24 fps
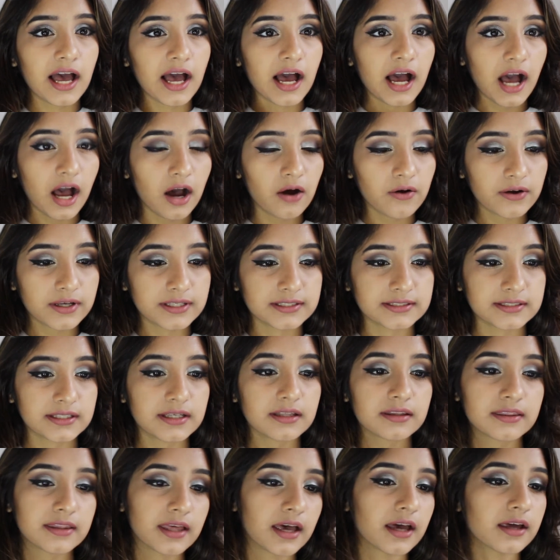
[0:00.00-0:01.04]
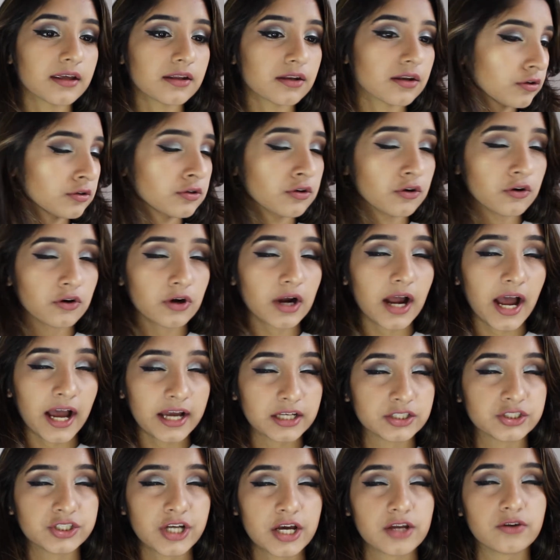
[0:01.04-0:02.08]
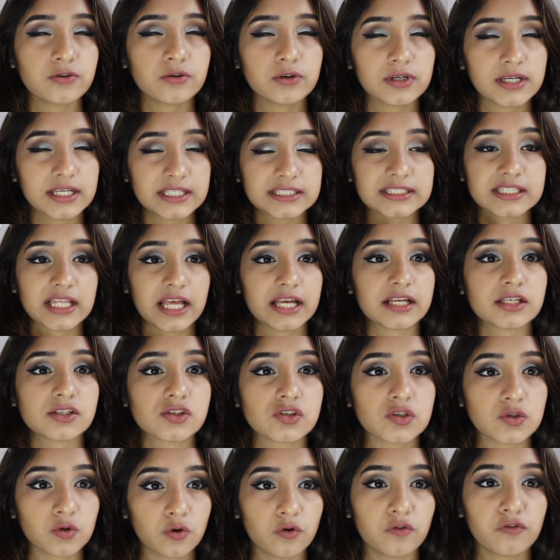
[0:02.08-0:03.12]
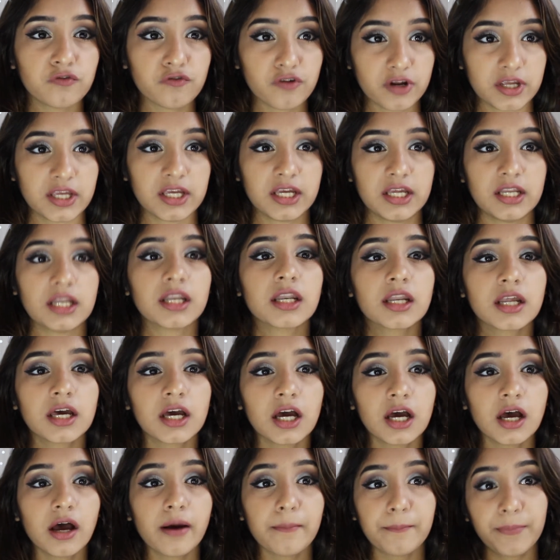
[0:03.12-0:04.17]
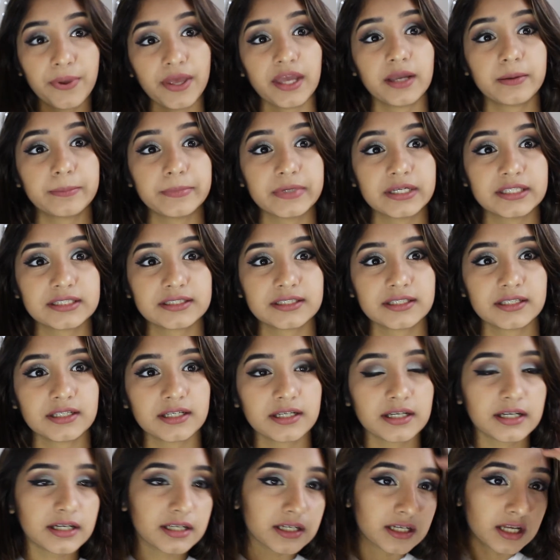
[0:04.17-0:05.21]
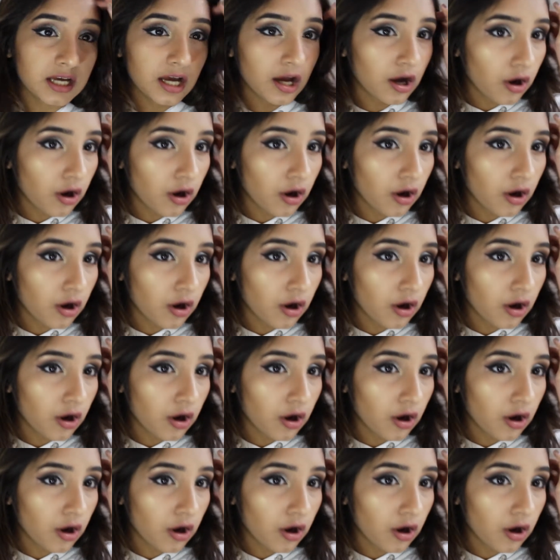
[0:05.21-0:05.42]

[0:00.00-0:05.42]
How is it that your eyeshadow is like so freaking pigmented?